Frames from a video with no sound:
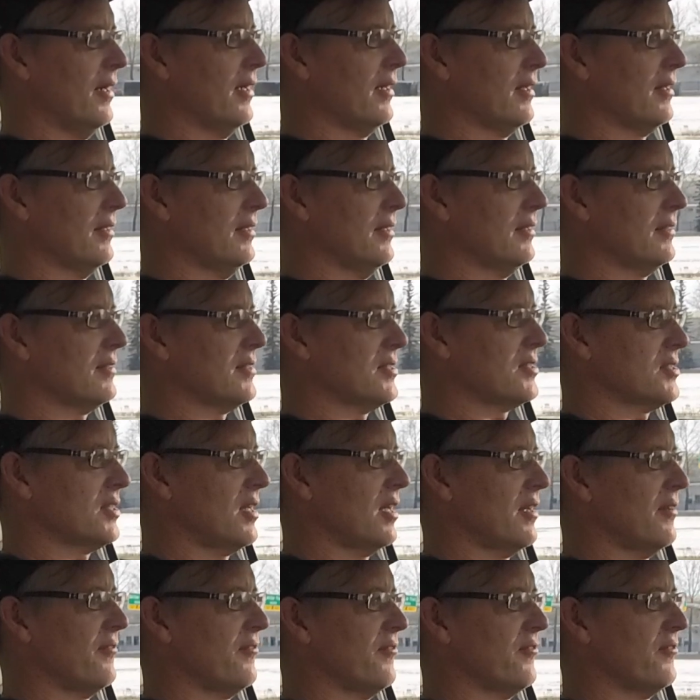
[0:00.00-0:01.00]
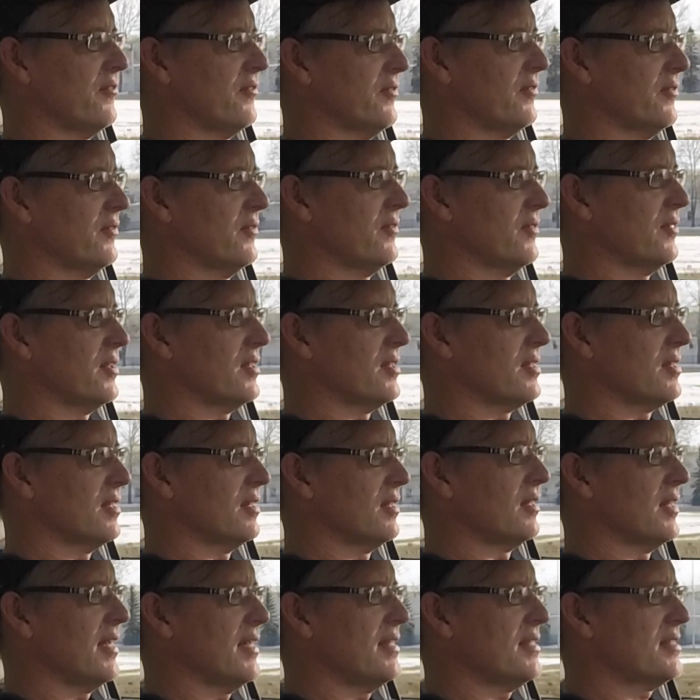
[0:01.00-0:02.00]
I can hit
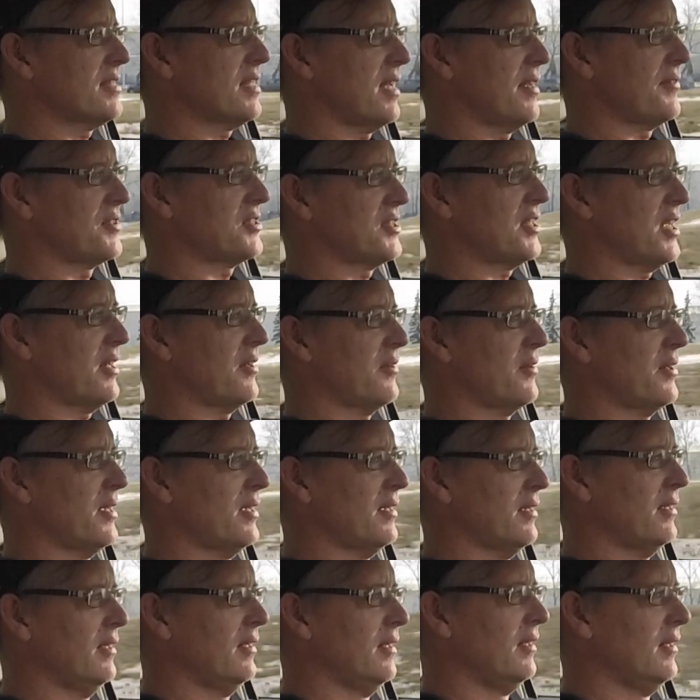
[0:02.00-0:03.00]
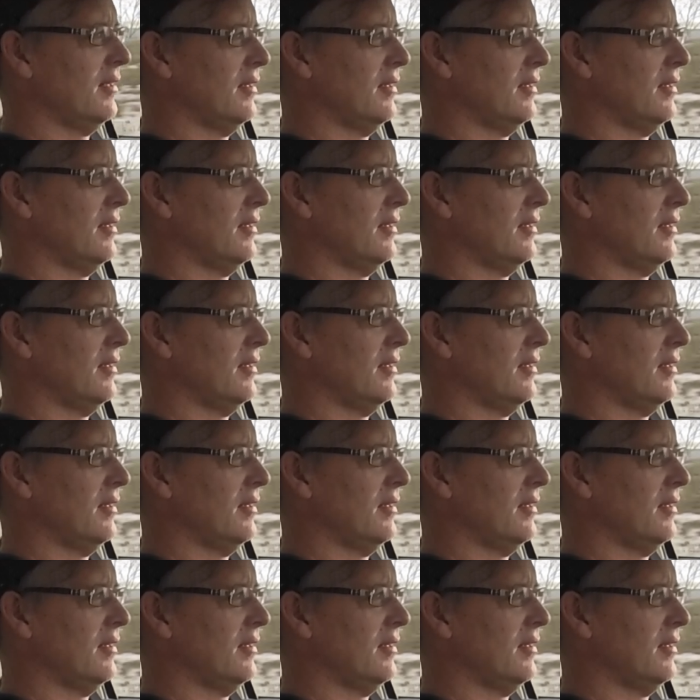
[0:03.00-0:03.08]
the lane self-centering.